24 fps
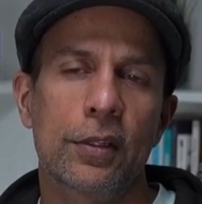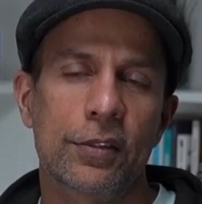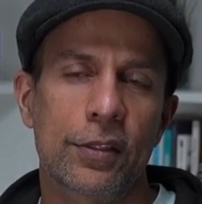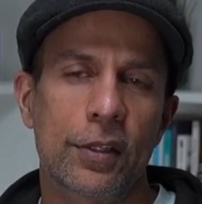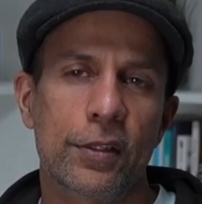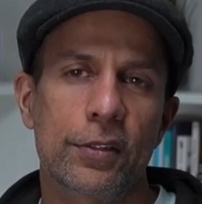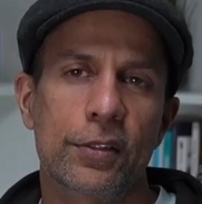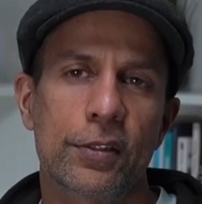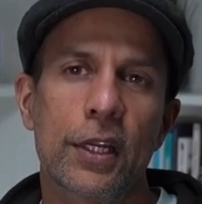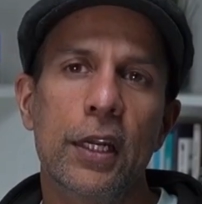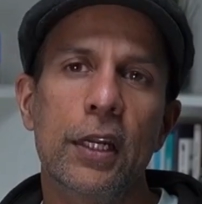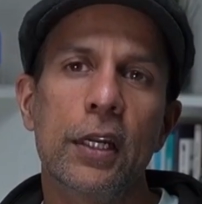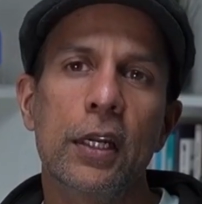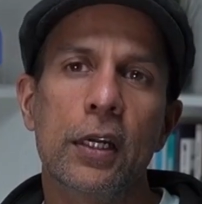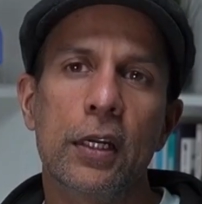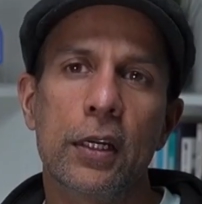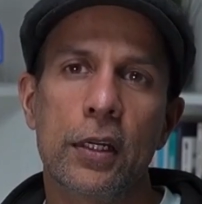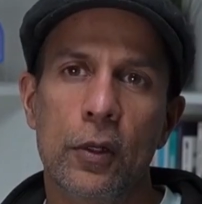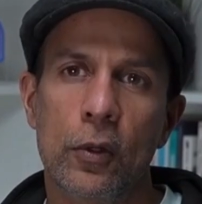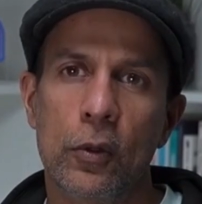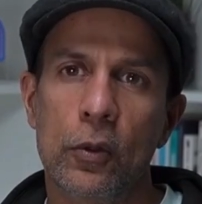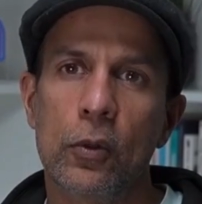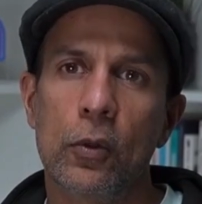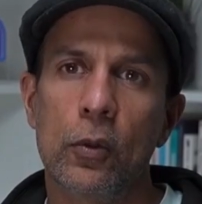sustain
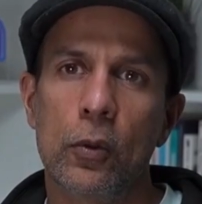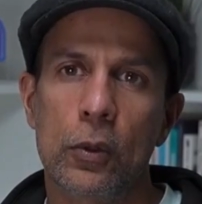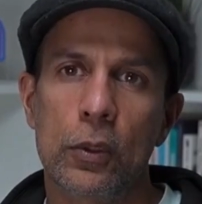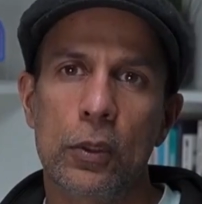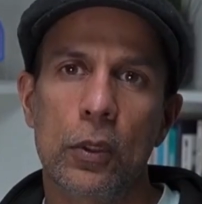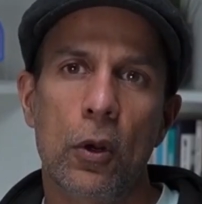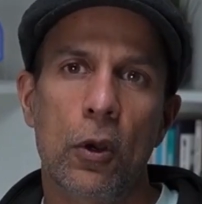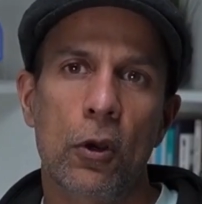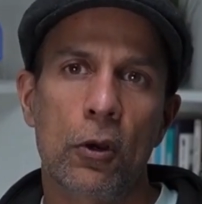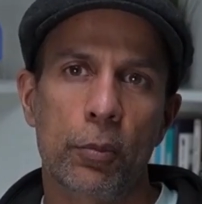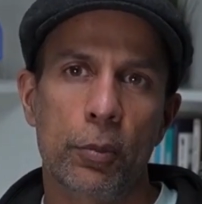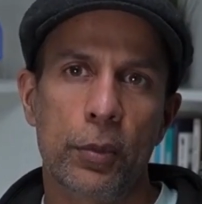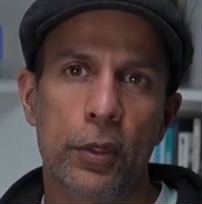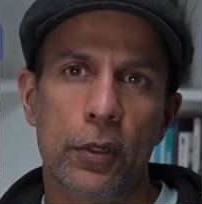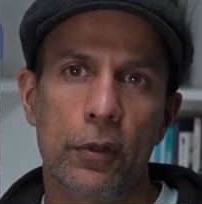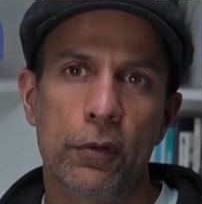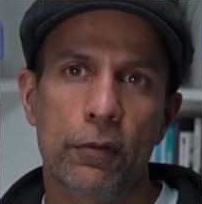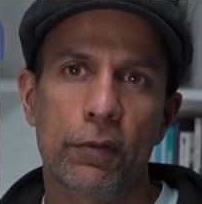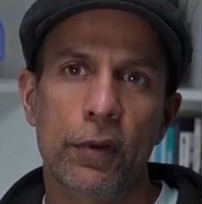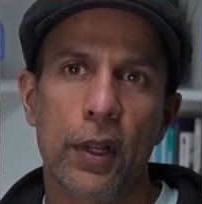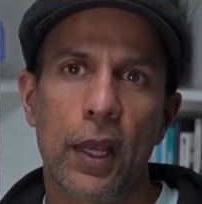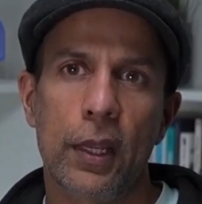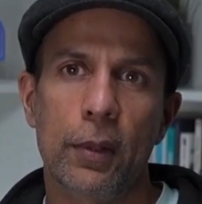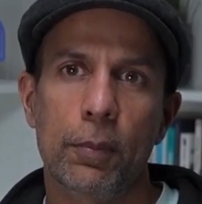it, over the long period
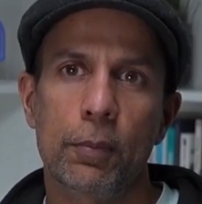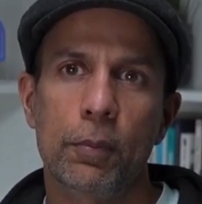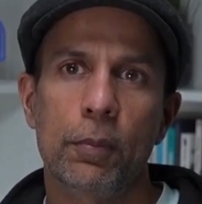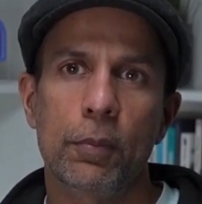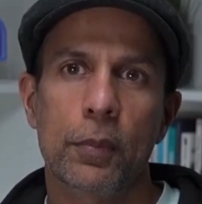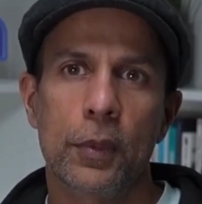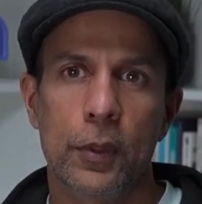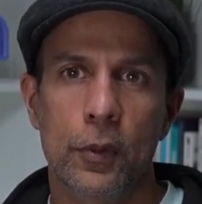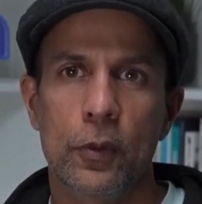of time.